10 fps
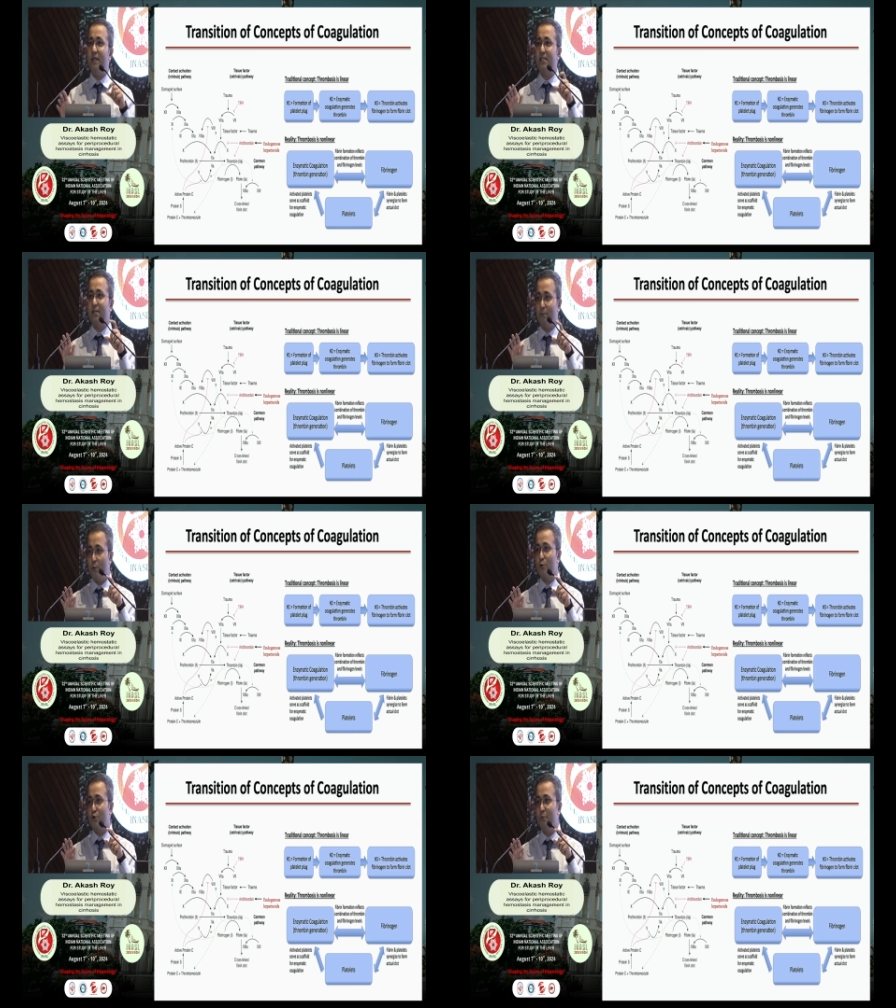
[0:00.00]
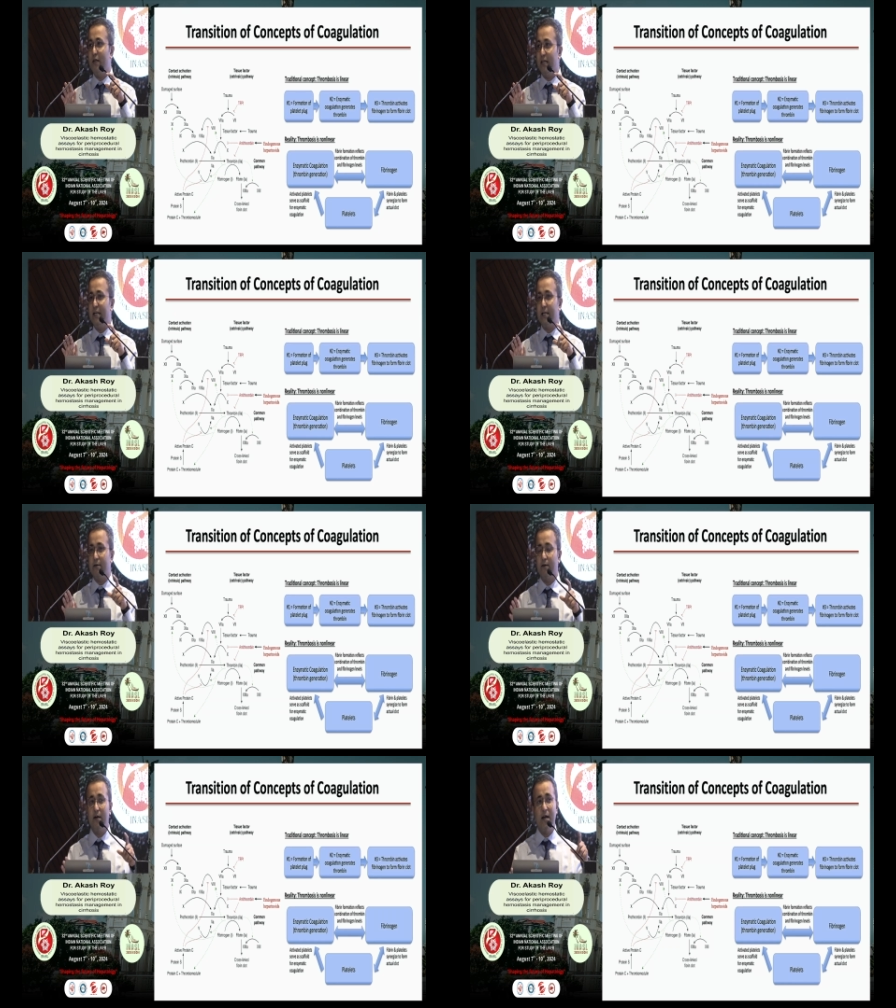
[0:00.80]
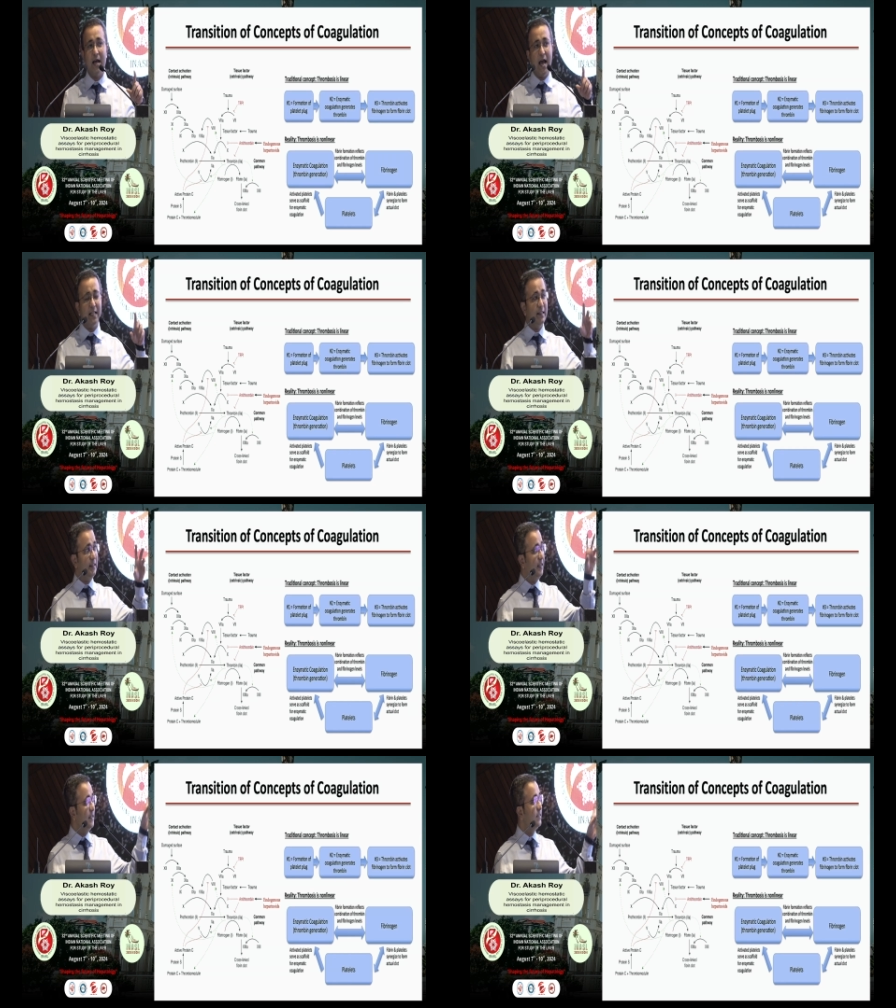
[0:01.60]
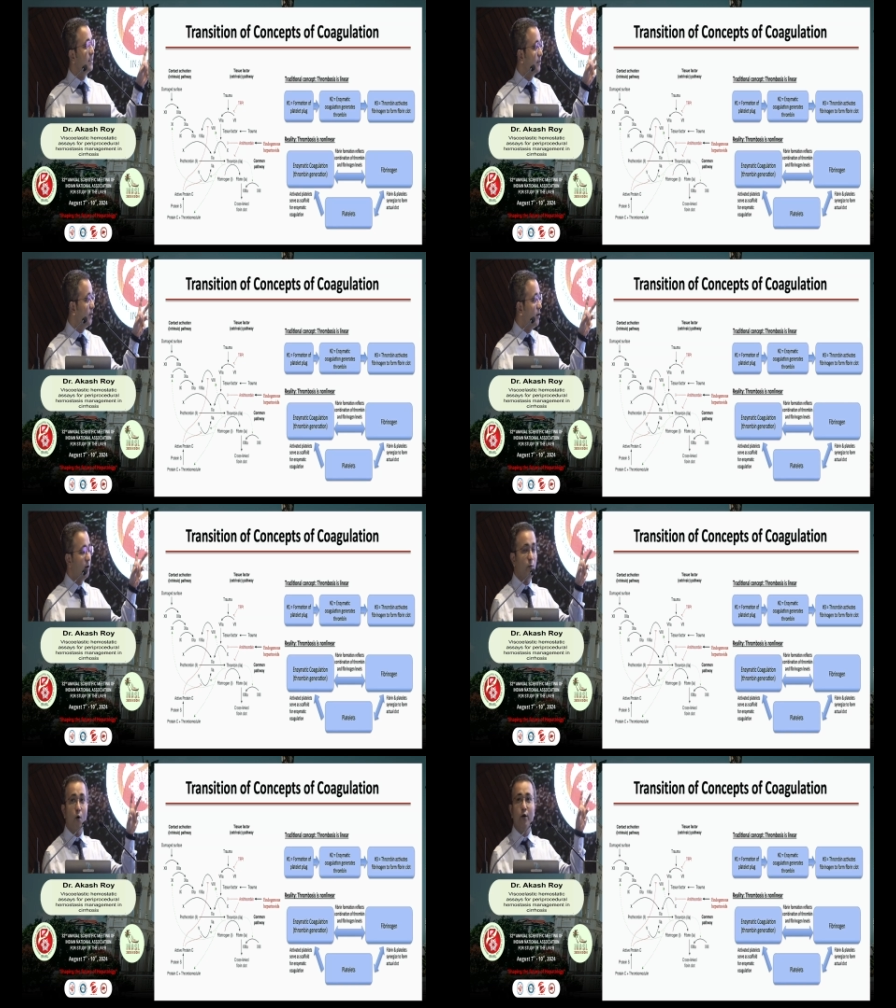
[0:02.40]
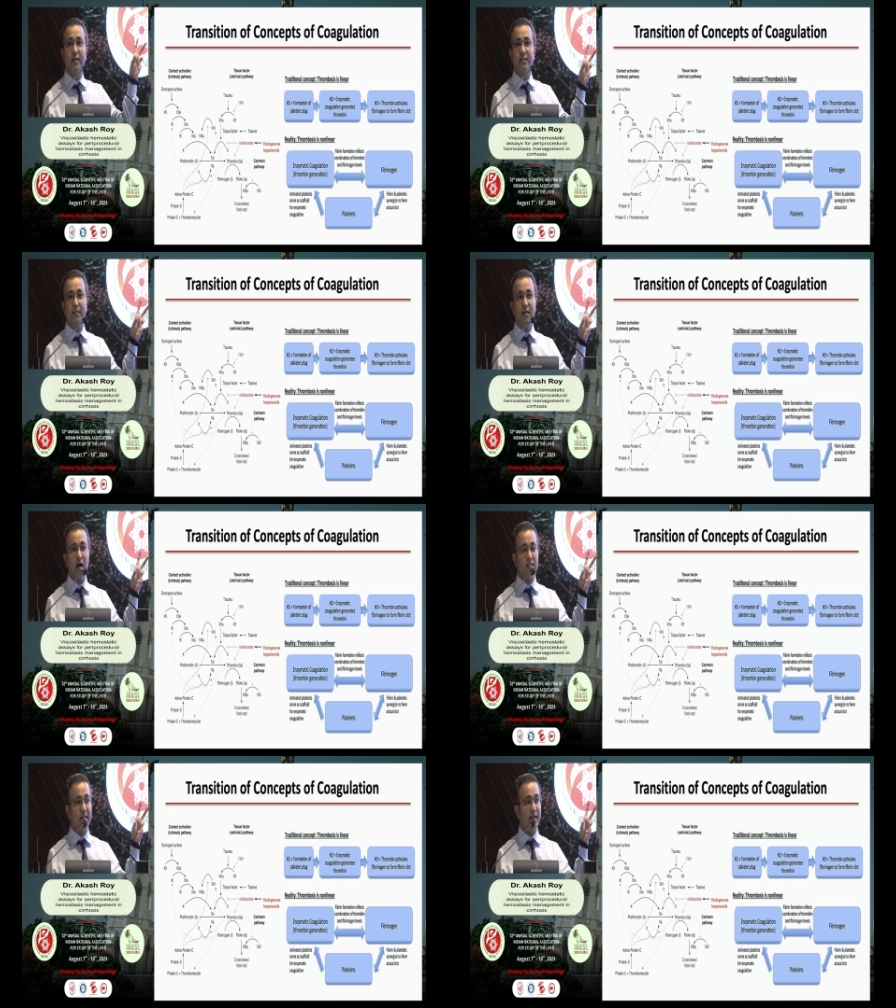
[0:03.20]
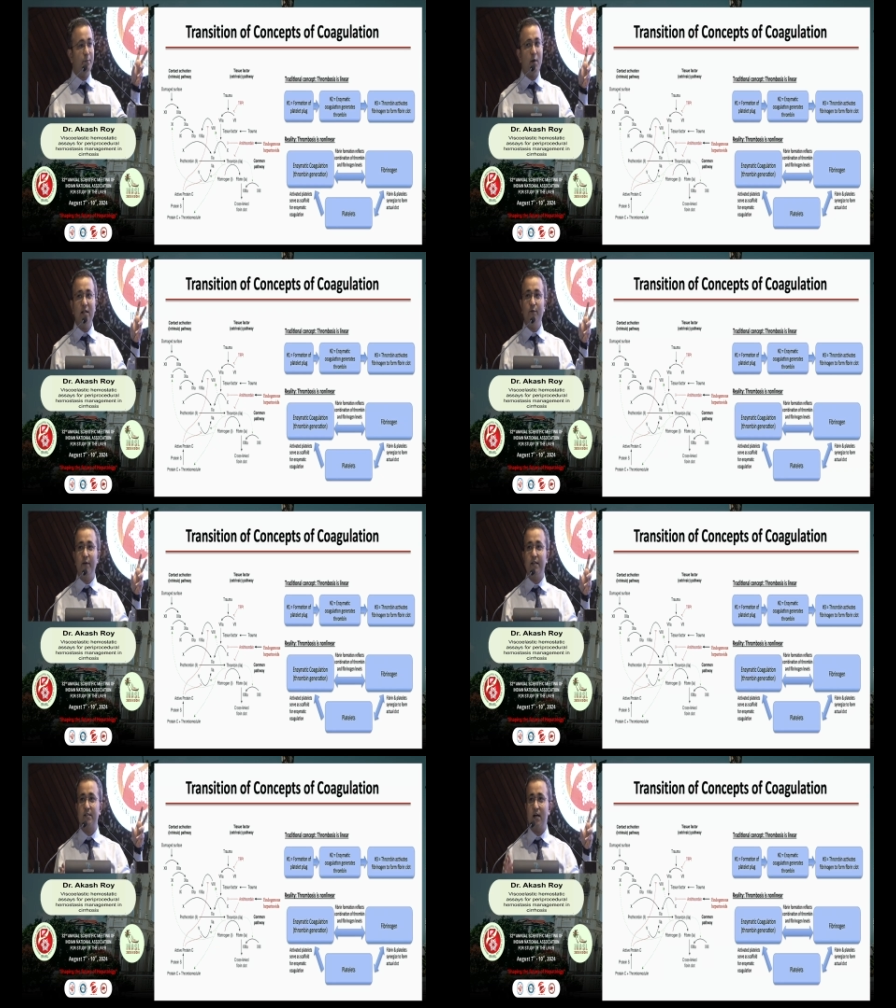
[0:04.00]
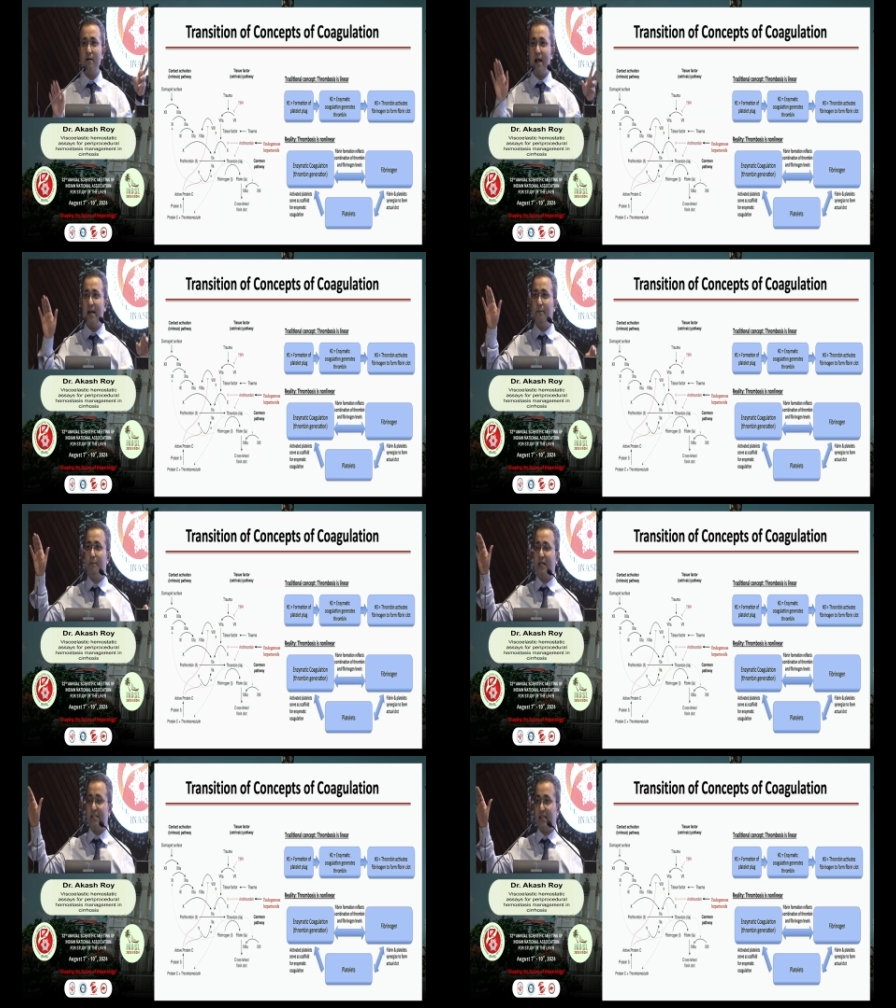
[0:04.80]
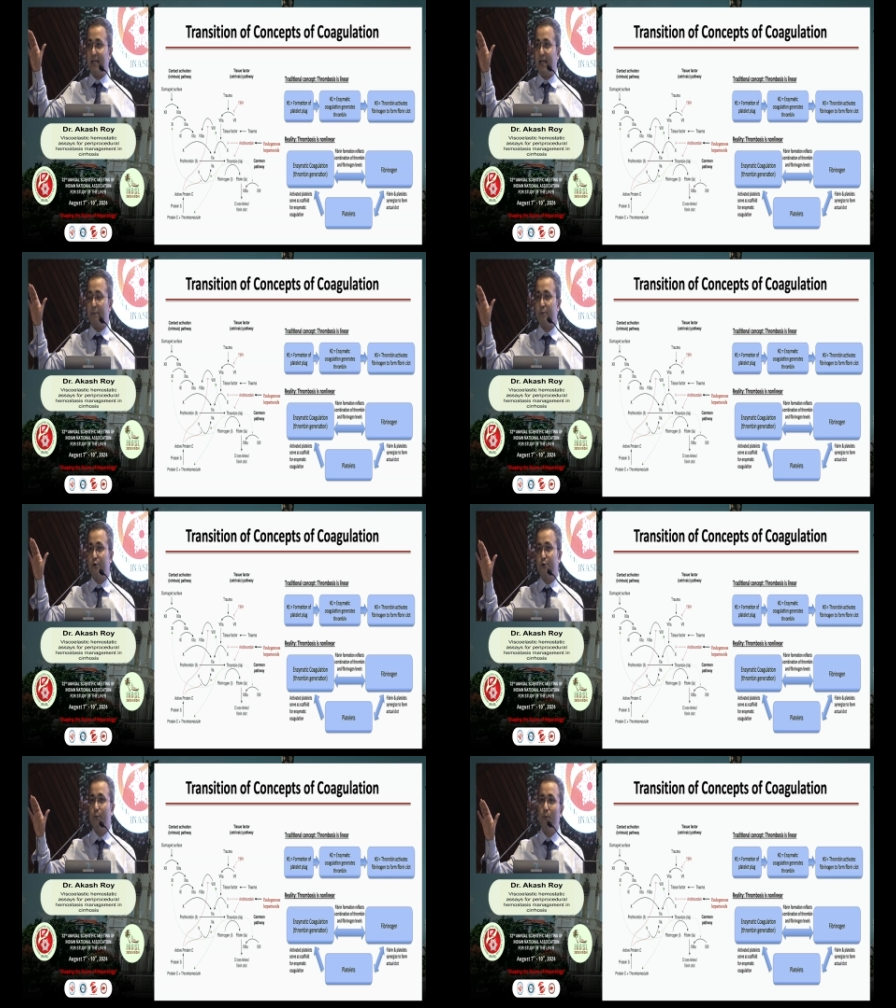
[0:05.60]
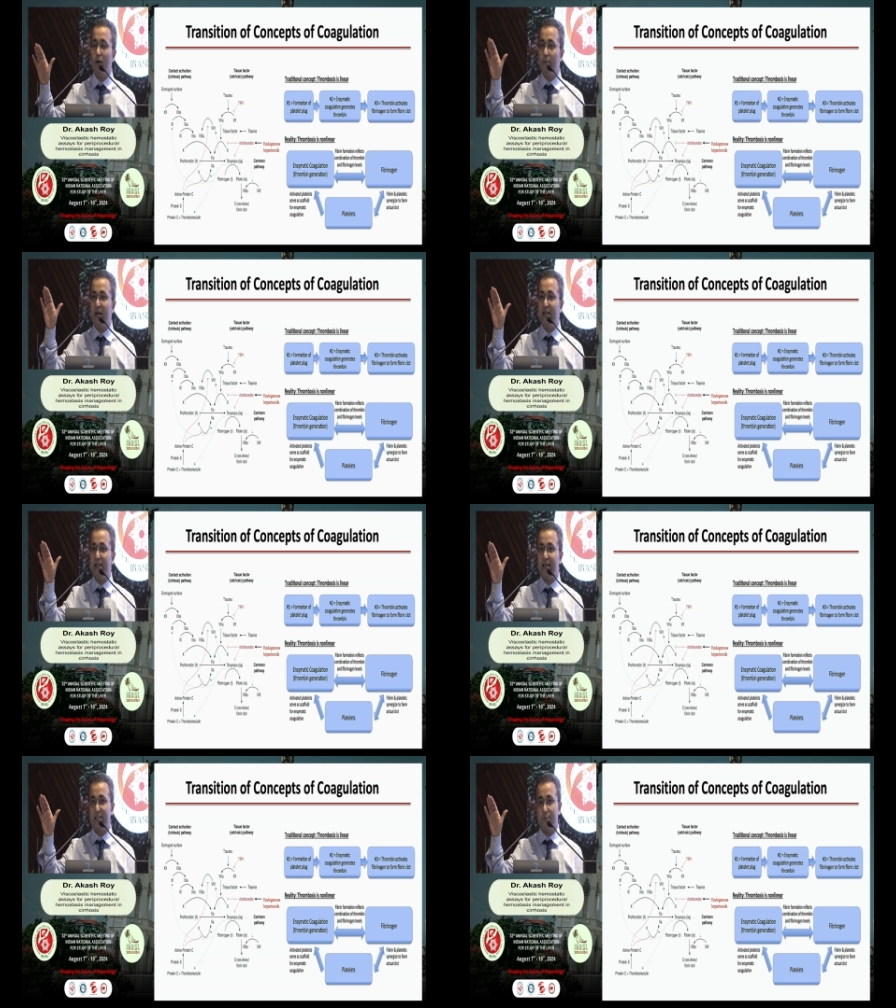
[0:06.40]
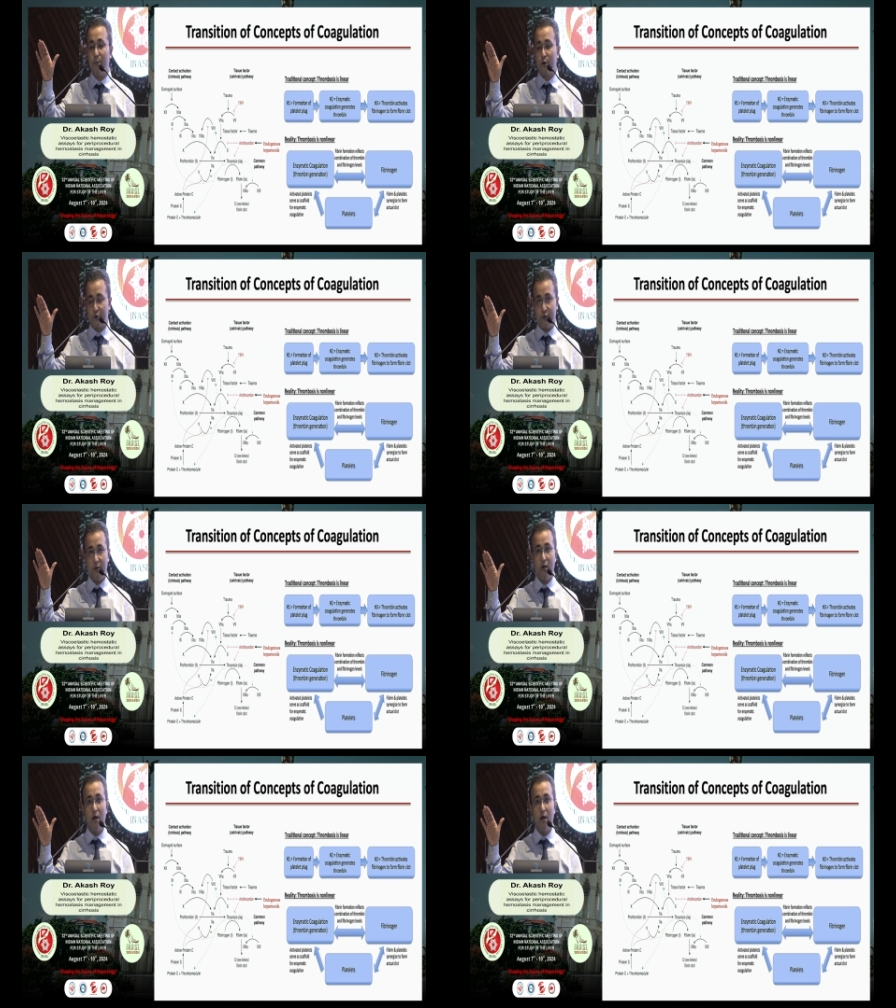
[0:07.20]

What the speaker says: supposed to be linear. And these coagulation cascade pathways are at best kept to medical textbooks.